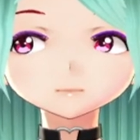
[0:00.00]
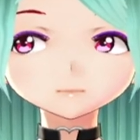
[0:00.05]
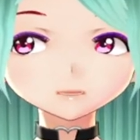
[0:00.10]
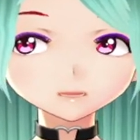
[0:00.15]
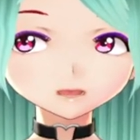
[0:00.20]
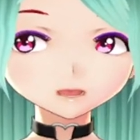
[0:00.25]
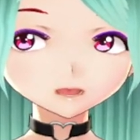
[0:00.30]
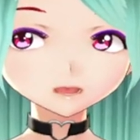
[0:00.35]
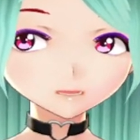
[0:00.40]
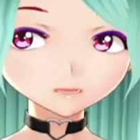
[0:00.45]

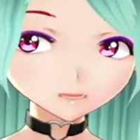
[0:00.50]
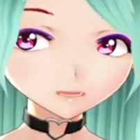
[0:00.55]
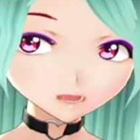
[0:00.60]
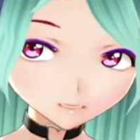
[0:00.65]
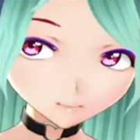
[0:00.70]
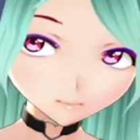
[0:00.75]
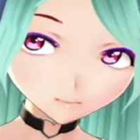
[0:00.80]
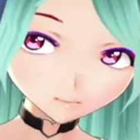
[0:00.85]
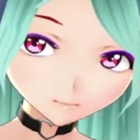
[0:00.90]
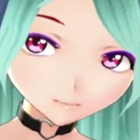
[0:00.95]
I
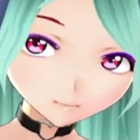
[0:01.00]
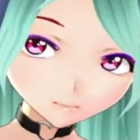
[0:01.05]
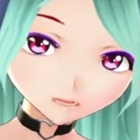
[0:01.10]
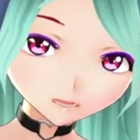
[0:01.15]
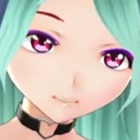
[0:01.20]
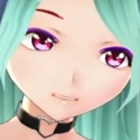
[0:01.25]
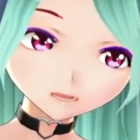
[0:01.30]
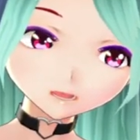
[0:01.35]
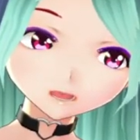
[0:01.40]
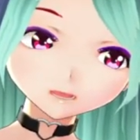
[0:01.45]
do believe
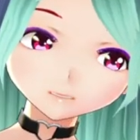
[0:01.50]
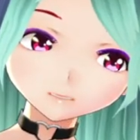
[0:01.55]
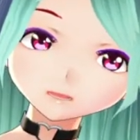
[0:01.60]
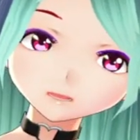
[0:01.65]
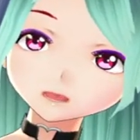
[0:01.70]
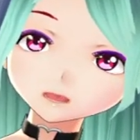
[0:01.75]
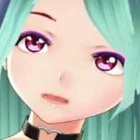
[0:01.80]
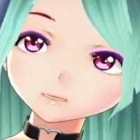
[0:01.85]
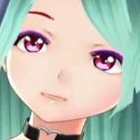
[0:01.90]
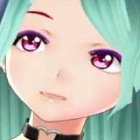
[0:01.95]
that some were
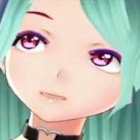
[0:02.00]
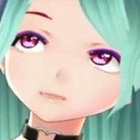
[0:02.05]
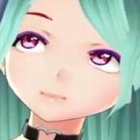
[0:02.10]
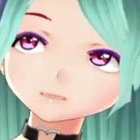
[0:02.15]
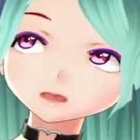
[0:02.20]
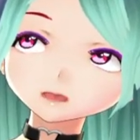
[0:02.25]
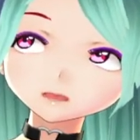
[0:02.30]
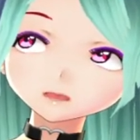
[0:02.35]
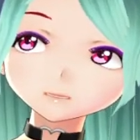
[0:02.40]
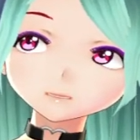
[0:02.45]
scarier than
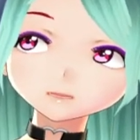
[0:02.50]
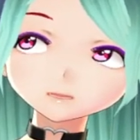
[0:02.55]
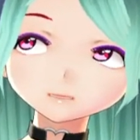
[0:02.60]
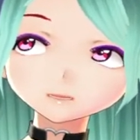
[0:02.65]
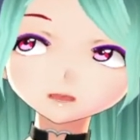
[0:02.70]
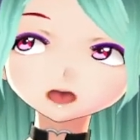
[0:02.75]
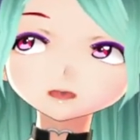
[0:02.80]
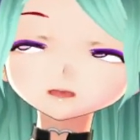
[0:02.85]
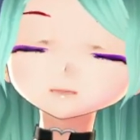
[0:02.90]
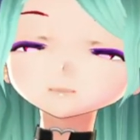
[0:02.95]
others.
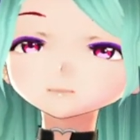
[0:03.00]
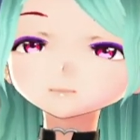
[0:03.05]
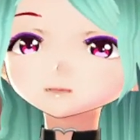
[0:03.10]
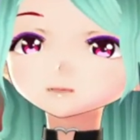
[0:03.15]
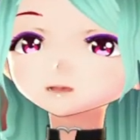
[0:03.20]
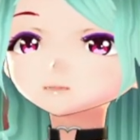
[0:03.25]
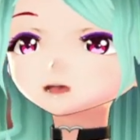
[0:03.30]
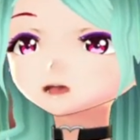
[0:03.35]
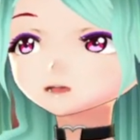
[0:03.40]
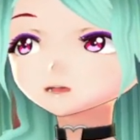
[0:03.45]
I didn't really
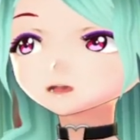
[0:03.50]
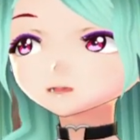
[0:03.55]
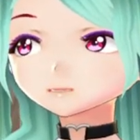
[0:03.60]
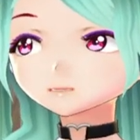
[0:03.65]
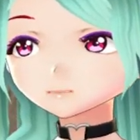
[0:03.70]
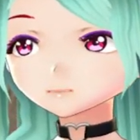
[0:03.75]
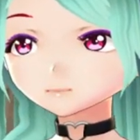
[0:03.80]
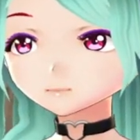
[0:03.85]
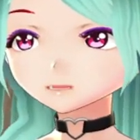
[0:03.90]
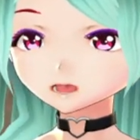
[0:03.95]
like
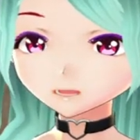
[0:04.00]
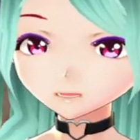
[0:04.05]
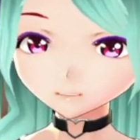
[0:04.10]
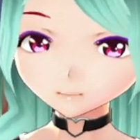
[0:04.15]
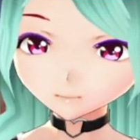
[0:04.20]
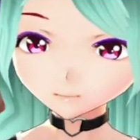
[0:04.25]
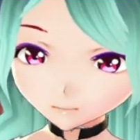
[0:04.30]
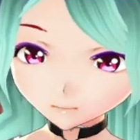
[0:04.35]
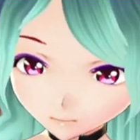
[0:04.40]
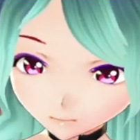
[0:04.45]
the
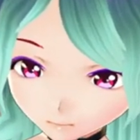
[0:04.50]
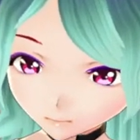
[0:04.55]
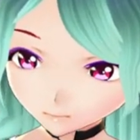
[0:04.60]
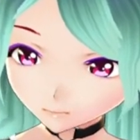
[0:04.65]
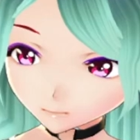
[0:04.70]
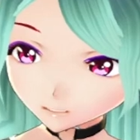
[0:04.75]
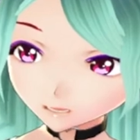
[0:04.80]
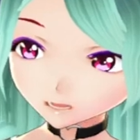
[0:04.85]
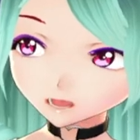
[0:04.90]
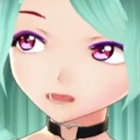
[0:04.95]

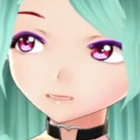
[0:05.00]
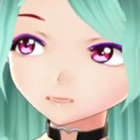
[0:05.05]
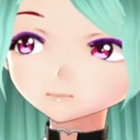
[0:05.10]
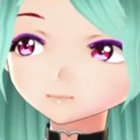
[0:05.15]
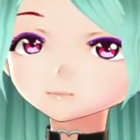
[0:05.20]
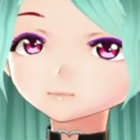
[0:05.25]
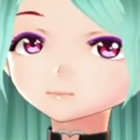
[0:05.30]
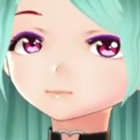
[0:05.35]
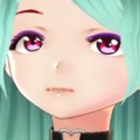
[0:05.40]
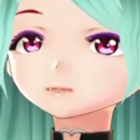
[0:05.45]
first Annabelle
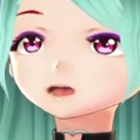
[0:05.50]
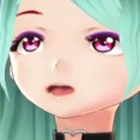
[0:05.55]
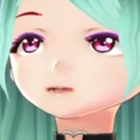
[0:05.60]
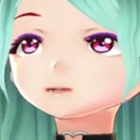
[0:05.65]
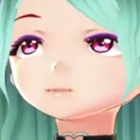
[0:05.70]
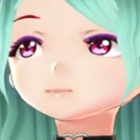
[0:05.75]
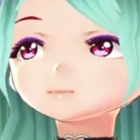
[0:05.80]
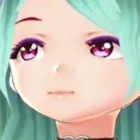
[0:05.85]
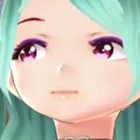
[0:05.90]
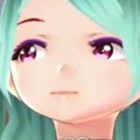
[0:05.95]
movie.
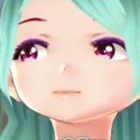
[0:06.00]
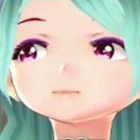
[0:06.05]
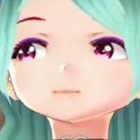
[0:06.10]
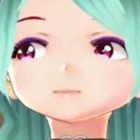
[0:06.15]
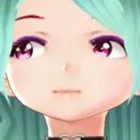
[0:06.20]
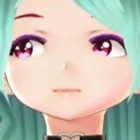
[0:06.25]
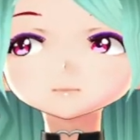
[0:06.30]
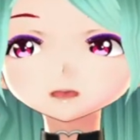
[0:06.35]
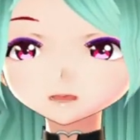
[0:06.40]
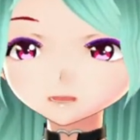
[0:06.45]

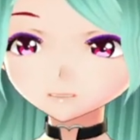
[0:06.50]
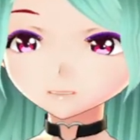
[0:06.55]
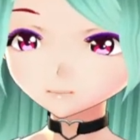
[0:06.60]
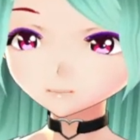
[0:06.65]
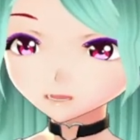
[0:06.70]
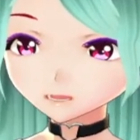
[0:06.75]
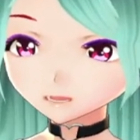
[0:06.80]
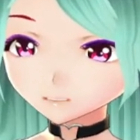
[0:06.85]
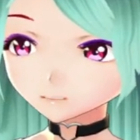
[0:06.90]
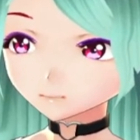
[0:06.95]
Didn't
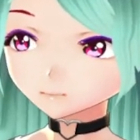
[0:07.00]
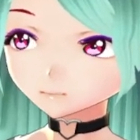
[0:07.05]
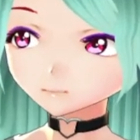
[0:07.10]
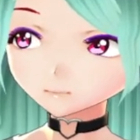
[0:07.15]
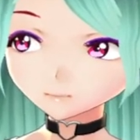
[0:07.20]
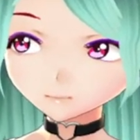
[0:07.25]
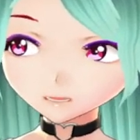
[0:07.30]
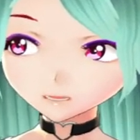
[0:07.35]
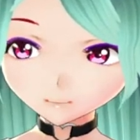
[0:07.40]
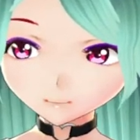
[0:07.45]
really
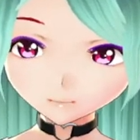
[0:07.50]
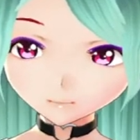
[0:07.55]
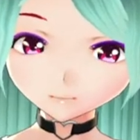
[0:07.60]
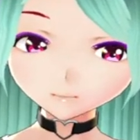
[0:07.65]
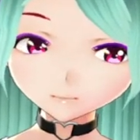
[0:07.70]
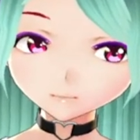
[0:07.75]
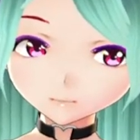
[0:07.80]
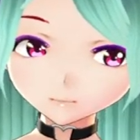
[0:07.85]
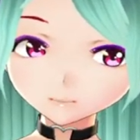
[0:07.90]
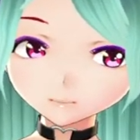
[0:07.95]
do it for
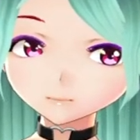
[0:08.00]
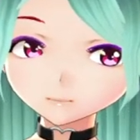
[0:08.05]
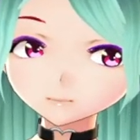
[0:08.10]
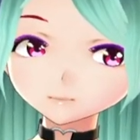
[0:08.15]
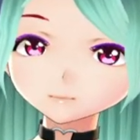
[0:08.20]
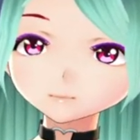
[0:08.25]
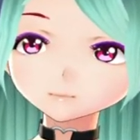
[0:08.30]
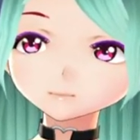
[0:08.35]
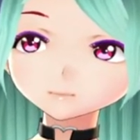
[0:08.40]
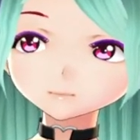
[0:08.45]
me.
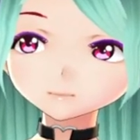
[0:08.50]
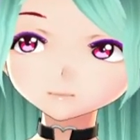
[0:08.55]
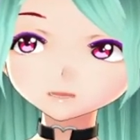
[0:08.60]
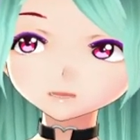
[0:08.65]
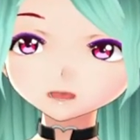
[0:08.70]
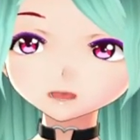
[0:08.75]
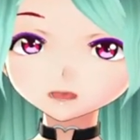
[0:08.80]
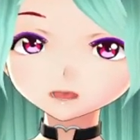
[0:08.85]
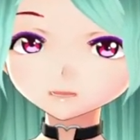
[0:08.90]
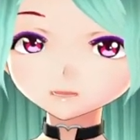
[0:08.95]

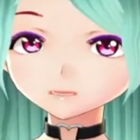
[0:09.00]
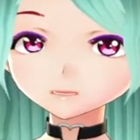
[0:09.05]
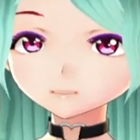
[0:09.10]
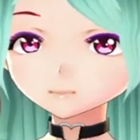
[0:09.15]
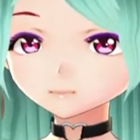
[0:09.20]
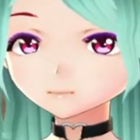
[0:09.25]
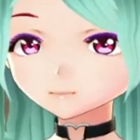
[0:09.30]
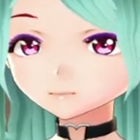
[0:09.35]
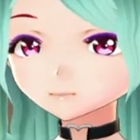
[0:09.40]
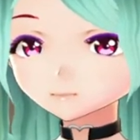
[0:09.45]

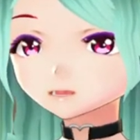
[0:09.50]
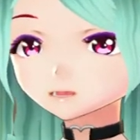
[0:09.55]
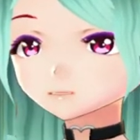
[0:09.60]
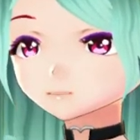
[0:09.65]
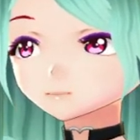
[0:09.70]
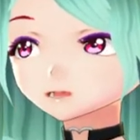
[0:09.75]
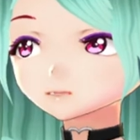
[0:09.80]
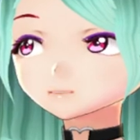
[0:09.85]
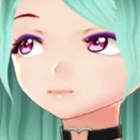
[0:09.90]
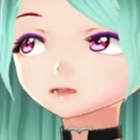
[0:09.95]
I mean,